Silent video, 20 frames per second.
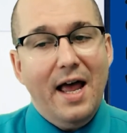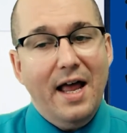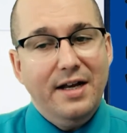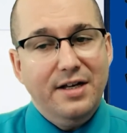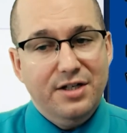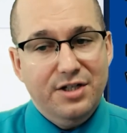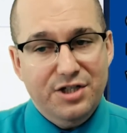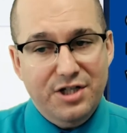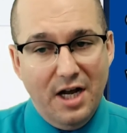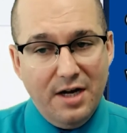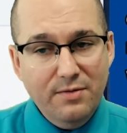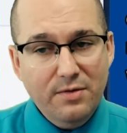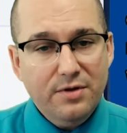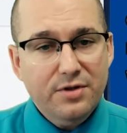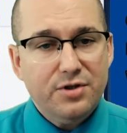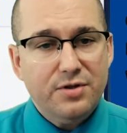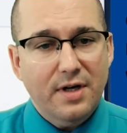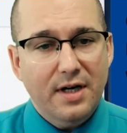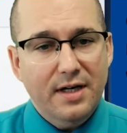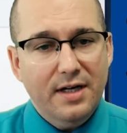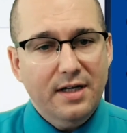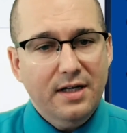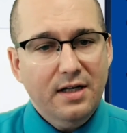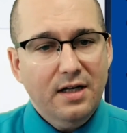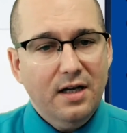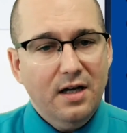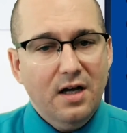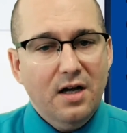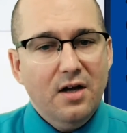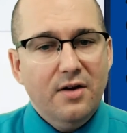and general
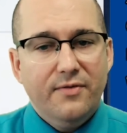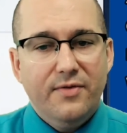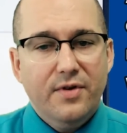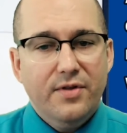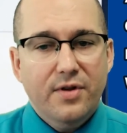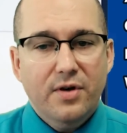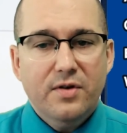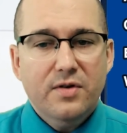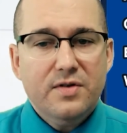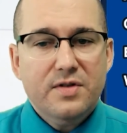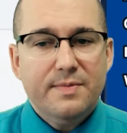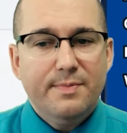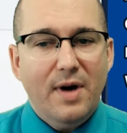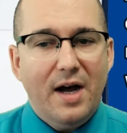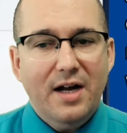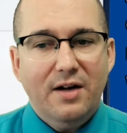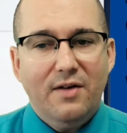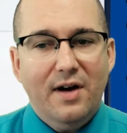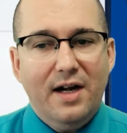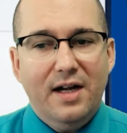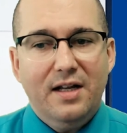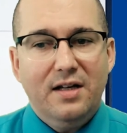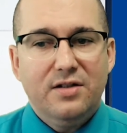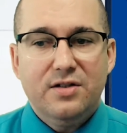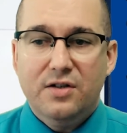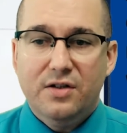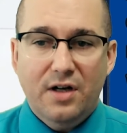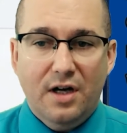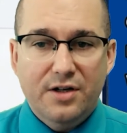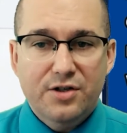training for those migrating
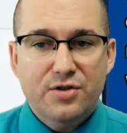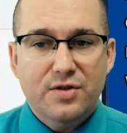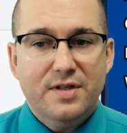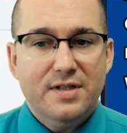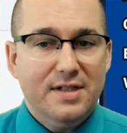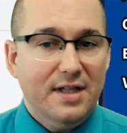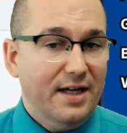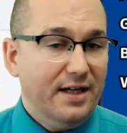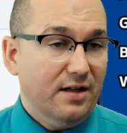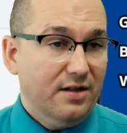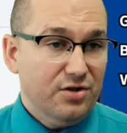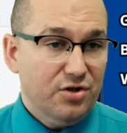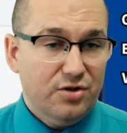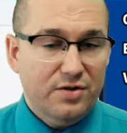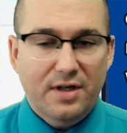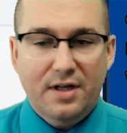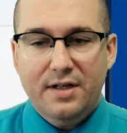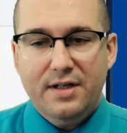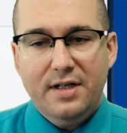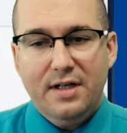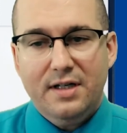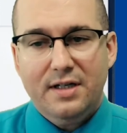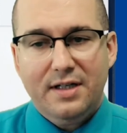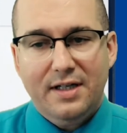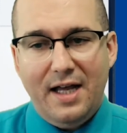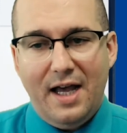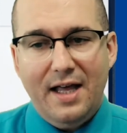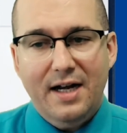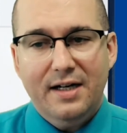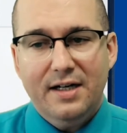to countries like Australia,
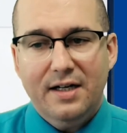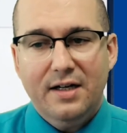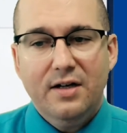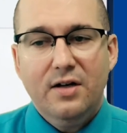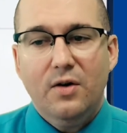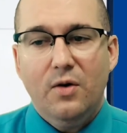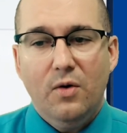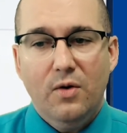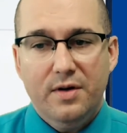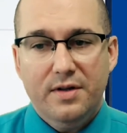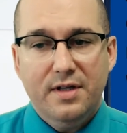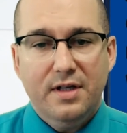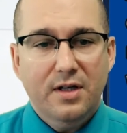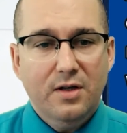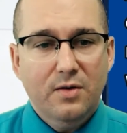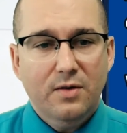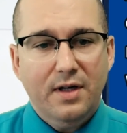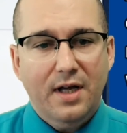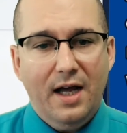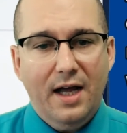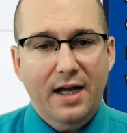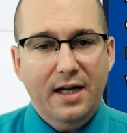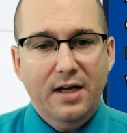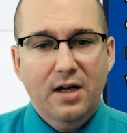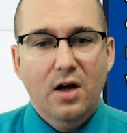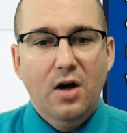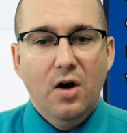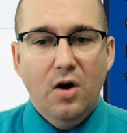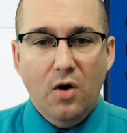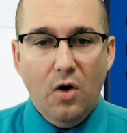Canada, or the UK,
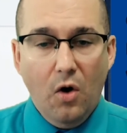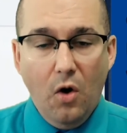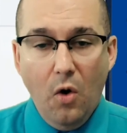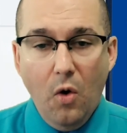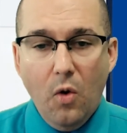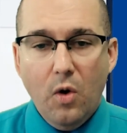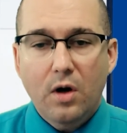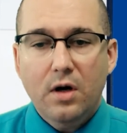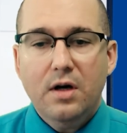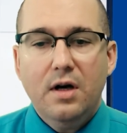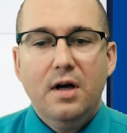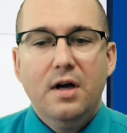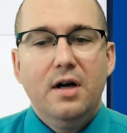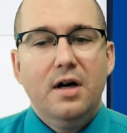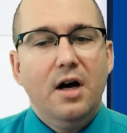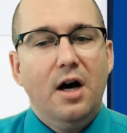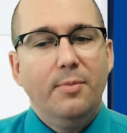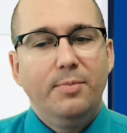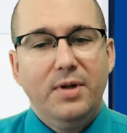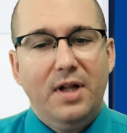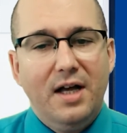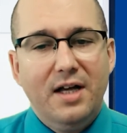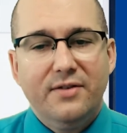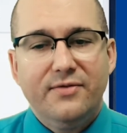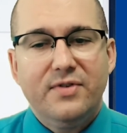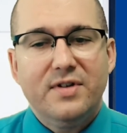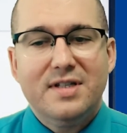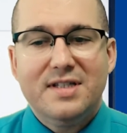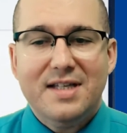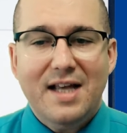or applying
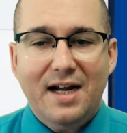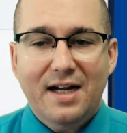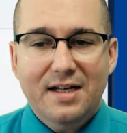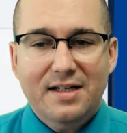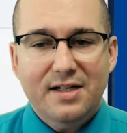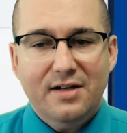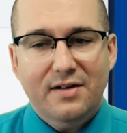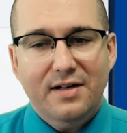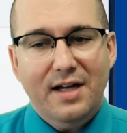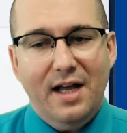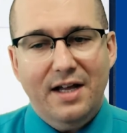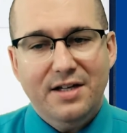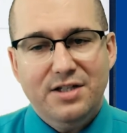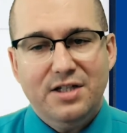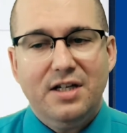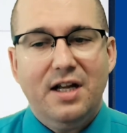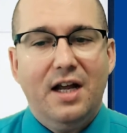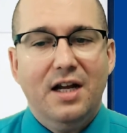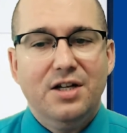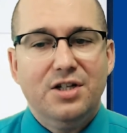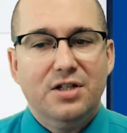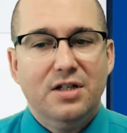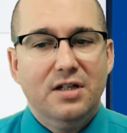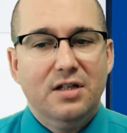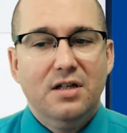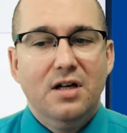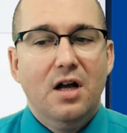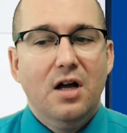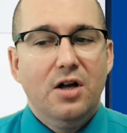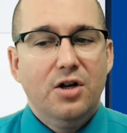for secondary
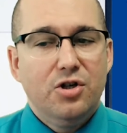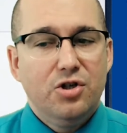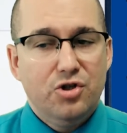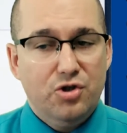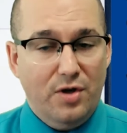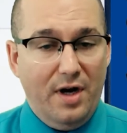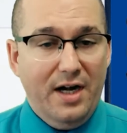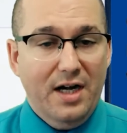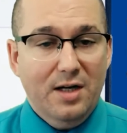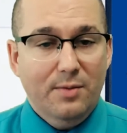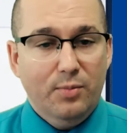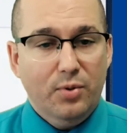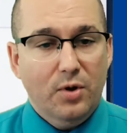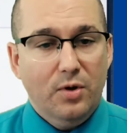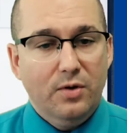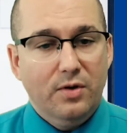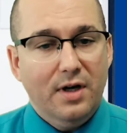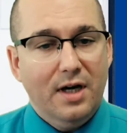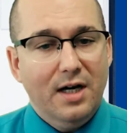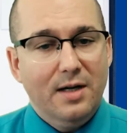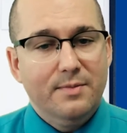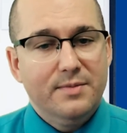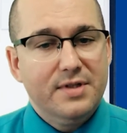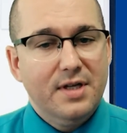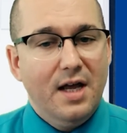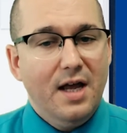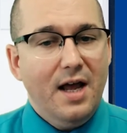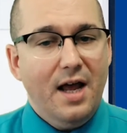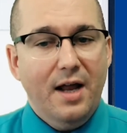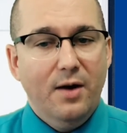education, training
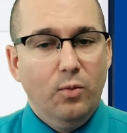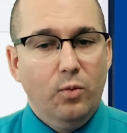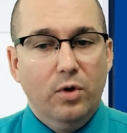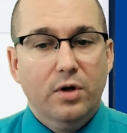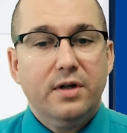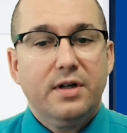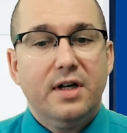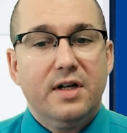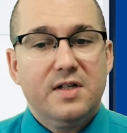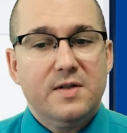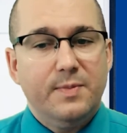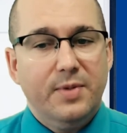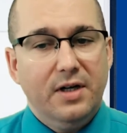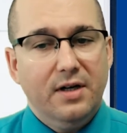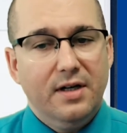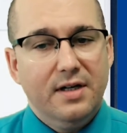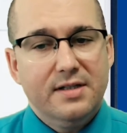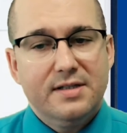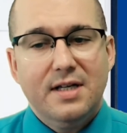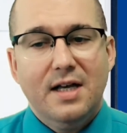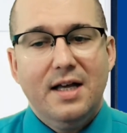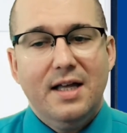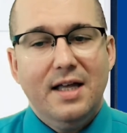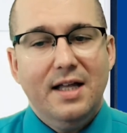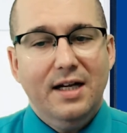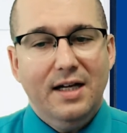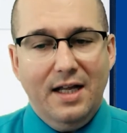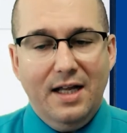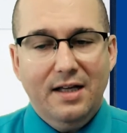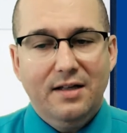programs, and work experience
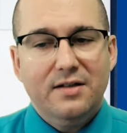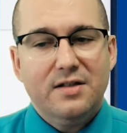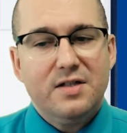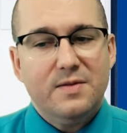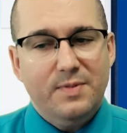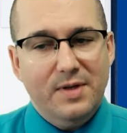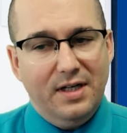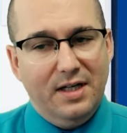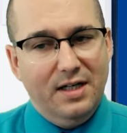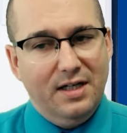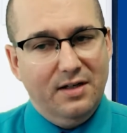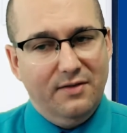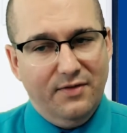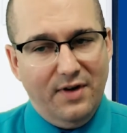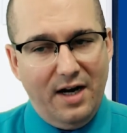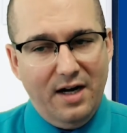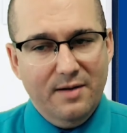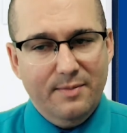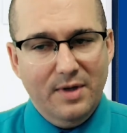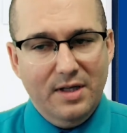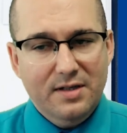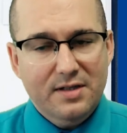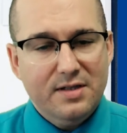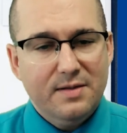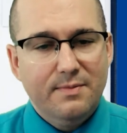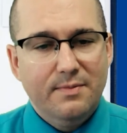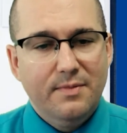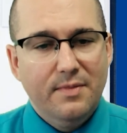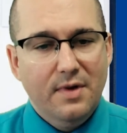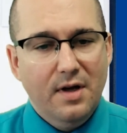in an English-speaking environment.